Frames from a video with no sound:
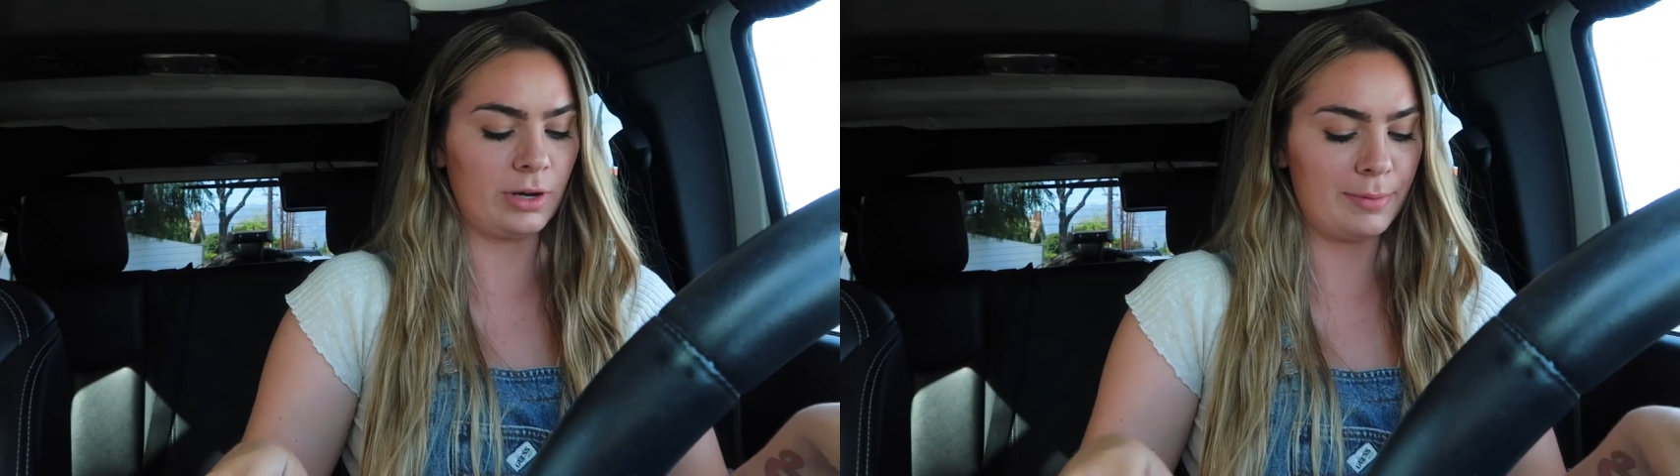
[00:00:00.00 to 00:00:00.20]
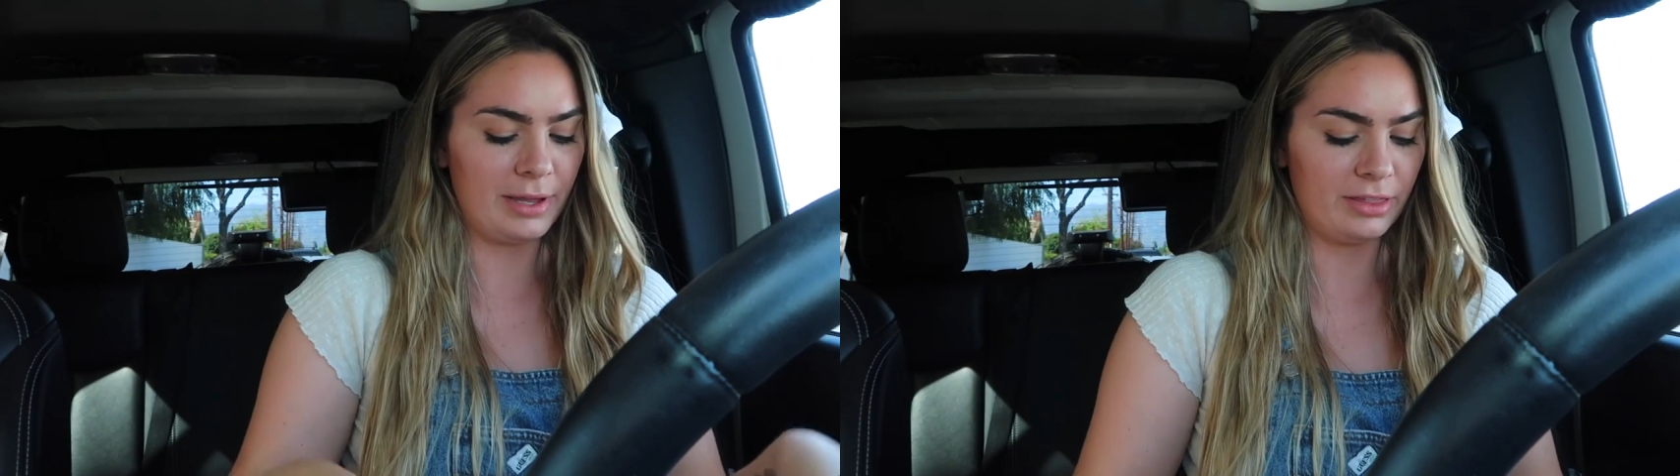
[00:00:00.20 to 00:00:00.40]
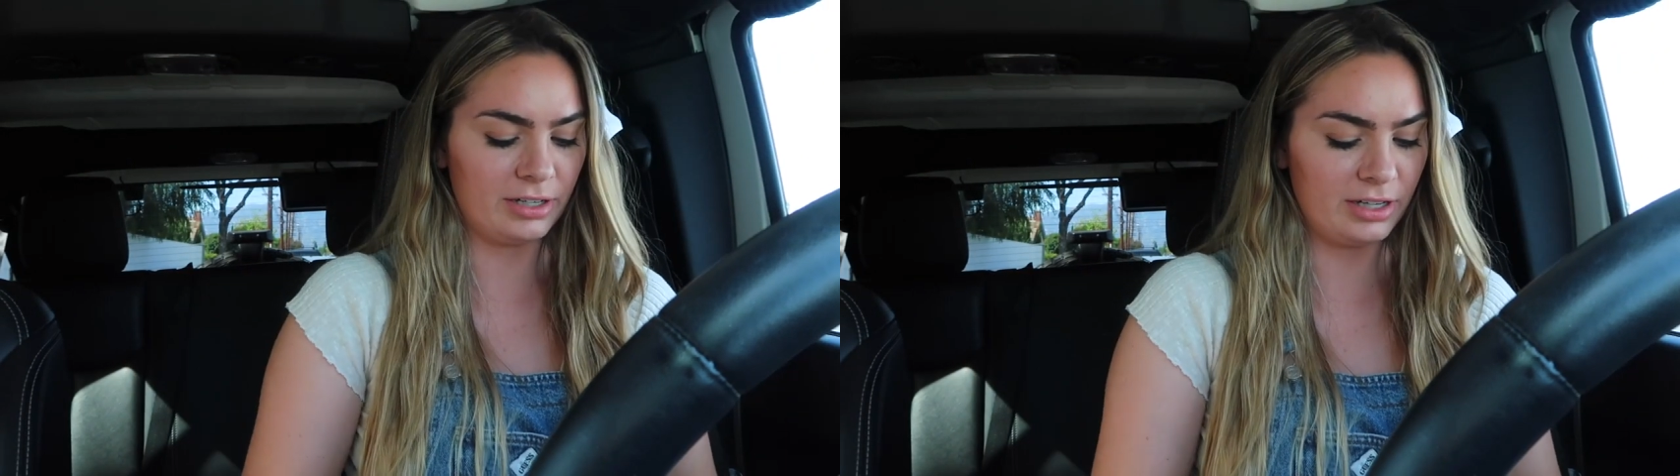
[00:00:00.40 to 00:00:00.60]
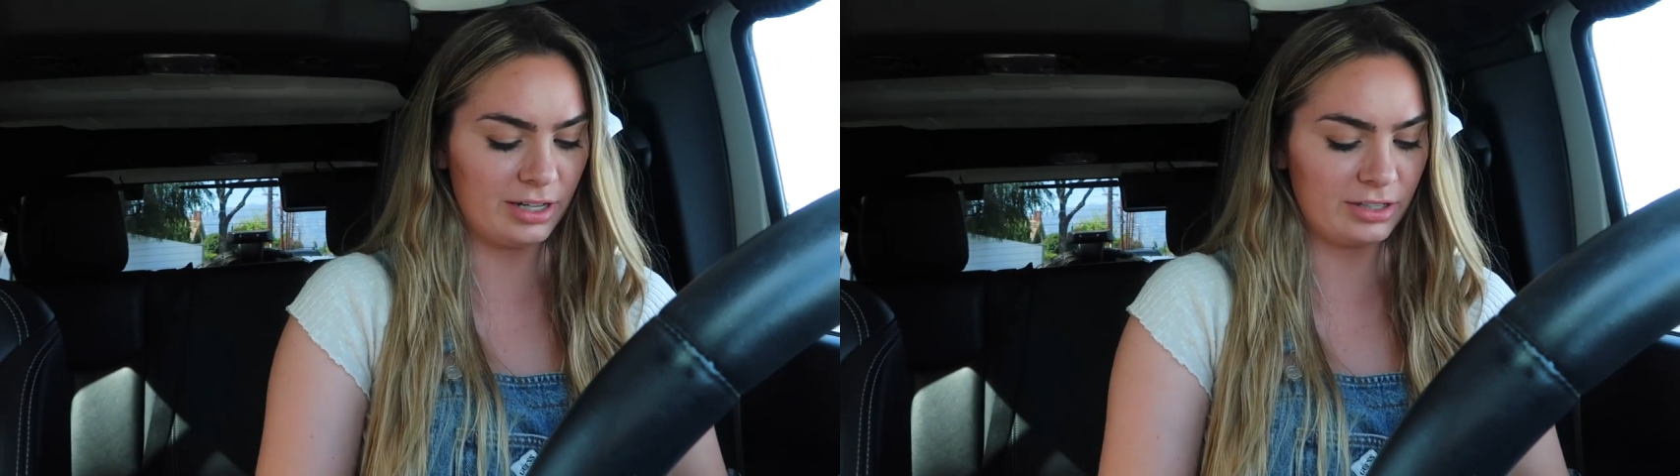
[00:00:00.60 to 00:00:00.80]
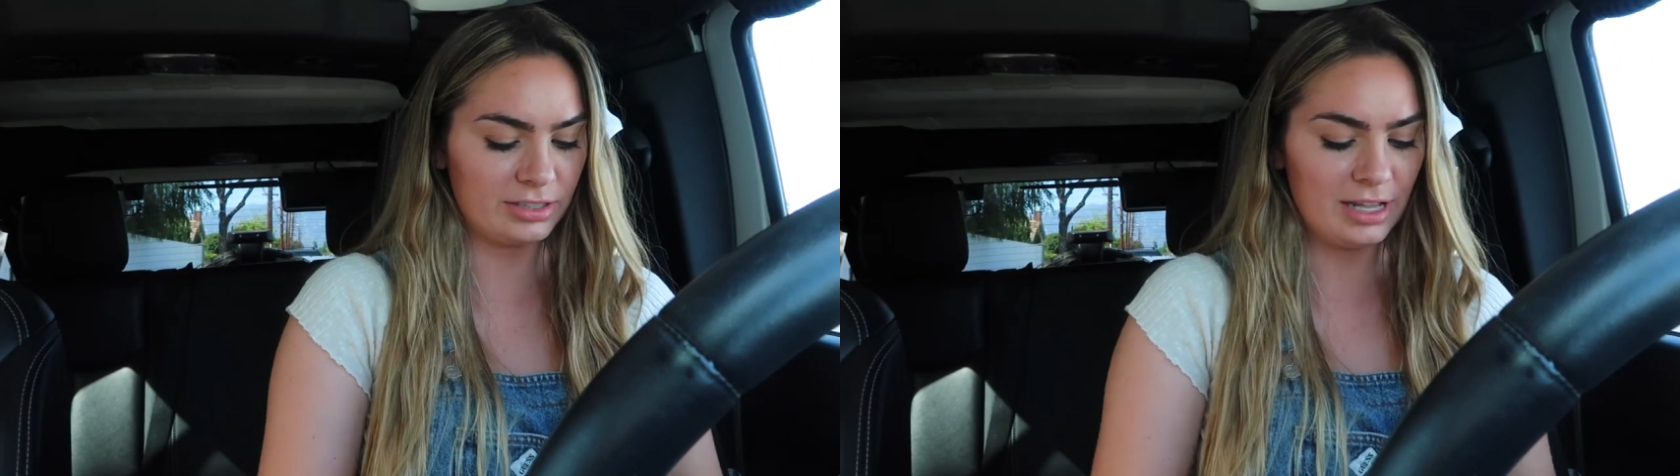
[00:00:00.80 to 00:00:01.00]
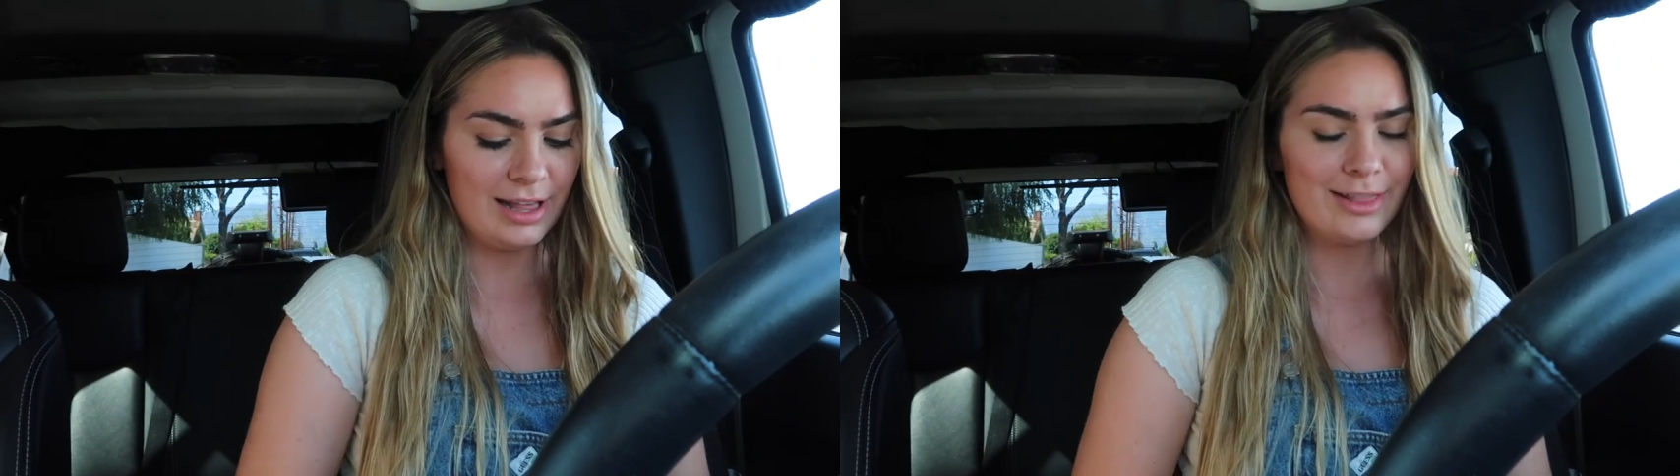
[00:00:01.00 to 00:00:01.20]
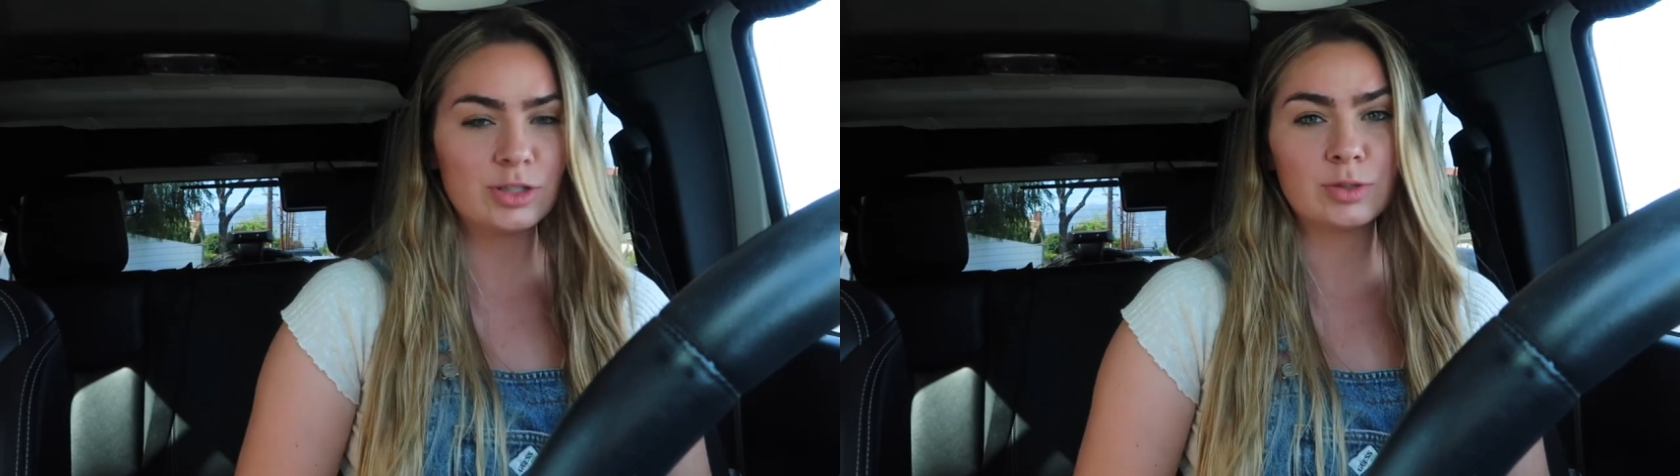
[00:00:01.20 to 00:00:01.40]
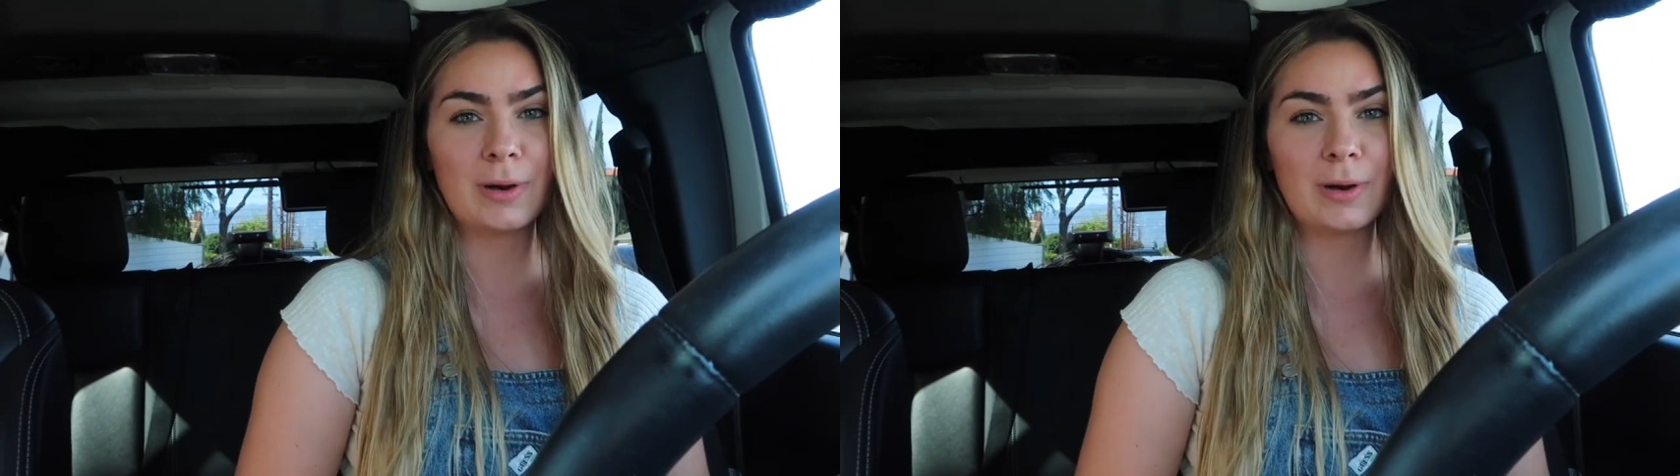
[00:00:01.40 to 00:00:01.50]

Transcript: know why I paid $30. This was